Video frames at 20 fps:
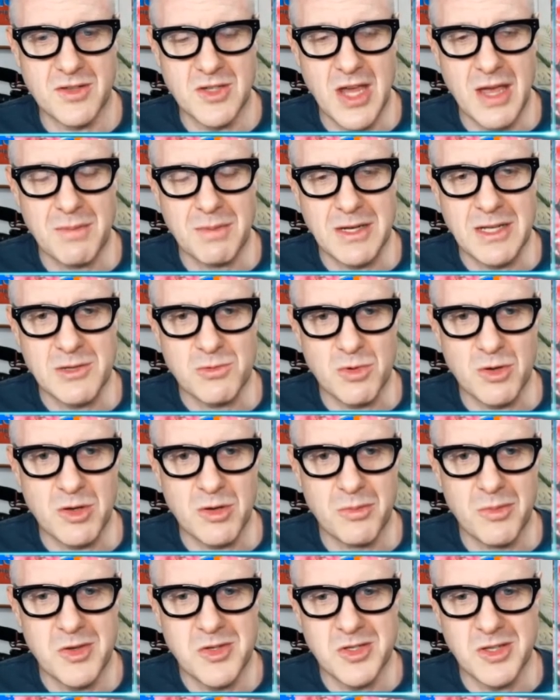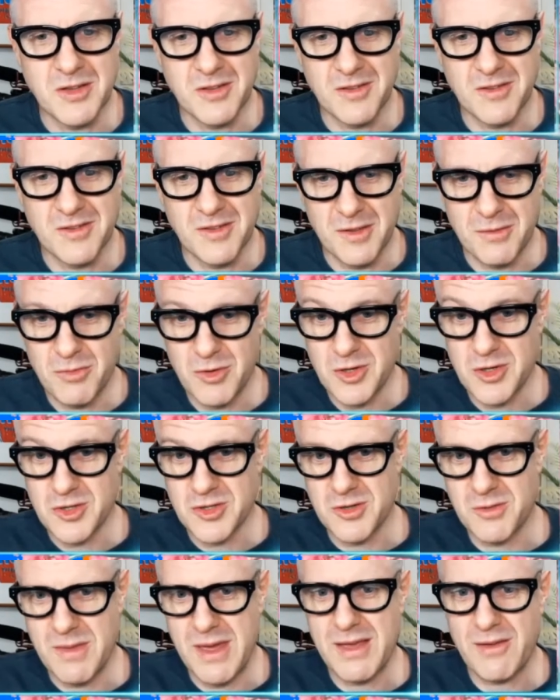Japanese were commissioning the British
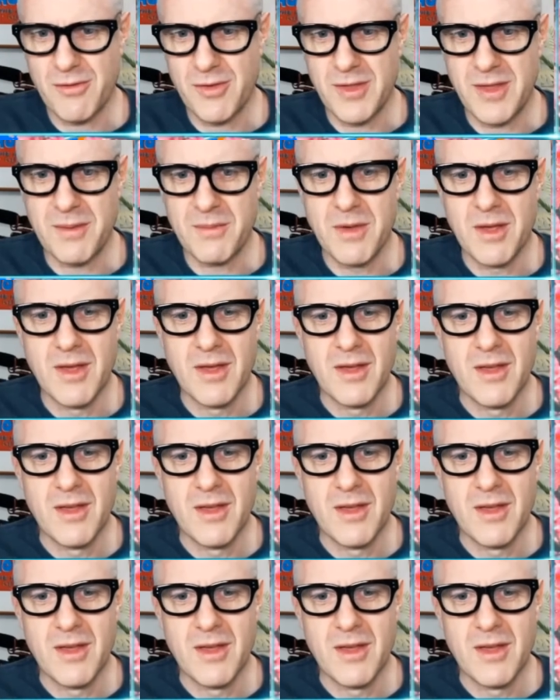to make for them